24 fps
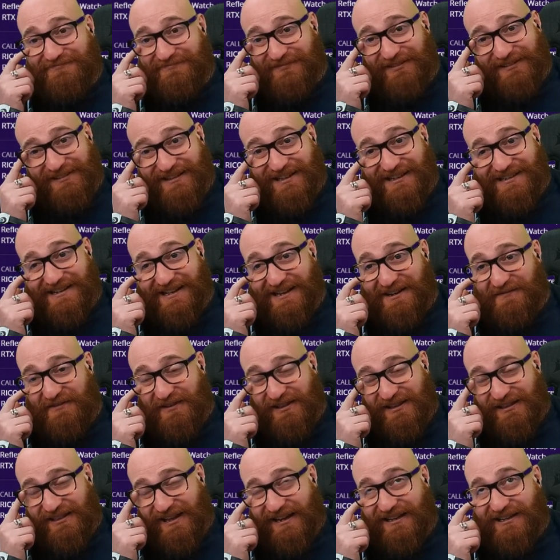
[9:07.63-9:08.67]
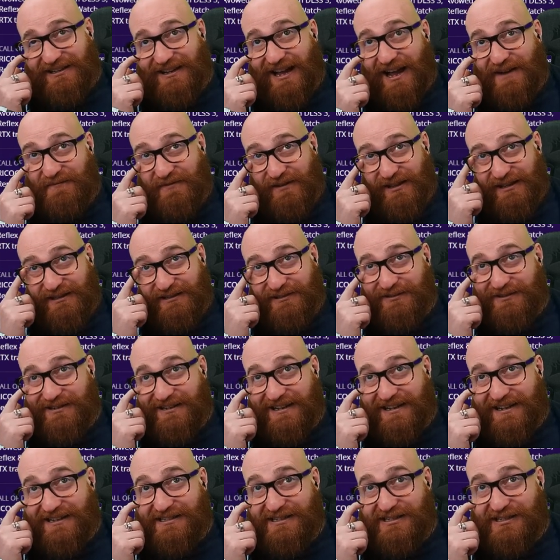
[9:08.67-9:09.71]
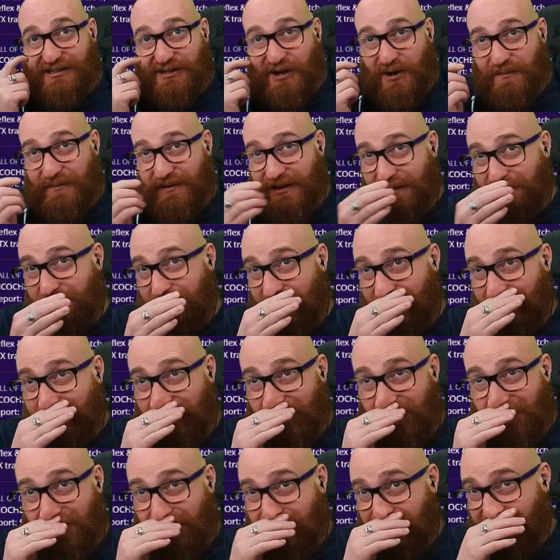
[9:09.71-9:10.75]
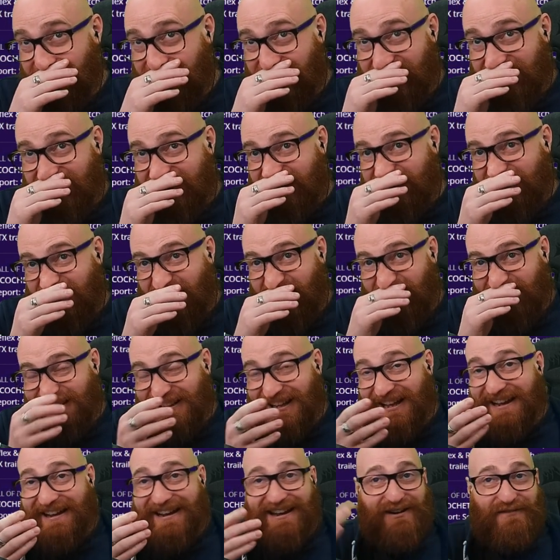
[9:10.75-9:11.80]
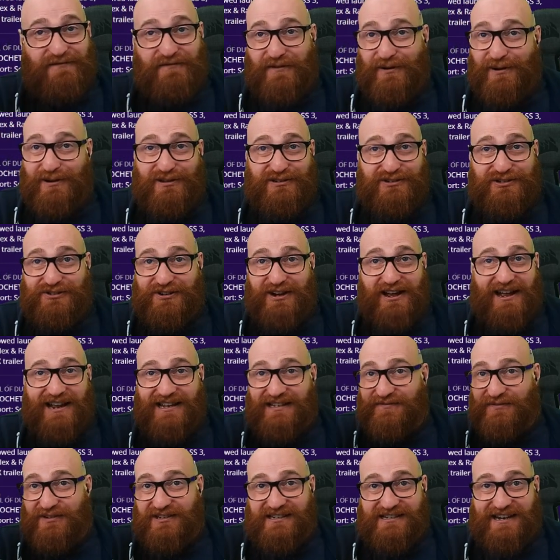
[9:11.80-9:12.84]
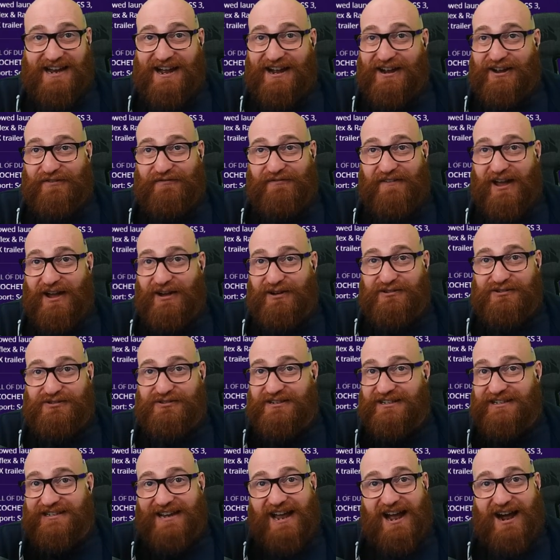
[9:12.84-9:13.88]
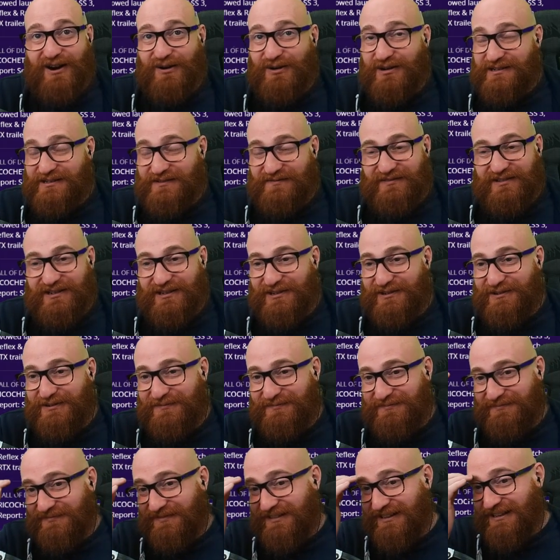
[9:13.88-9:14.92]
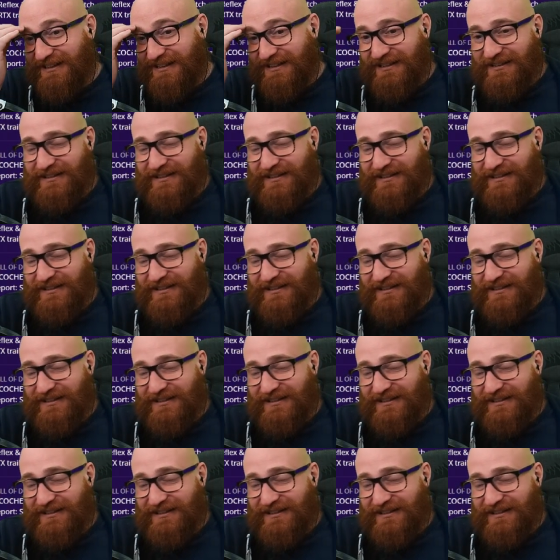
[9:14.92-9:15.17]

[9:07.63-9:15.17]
It does kind of feel like I feel like you could get so many people on, like, Infernal Shrines, Volskaya Foundry, Towers of Doom.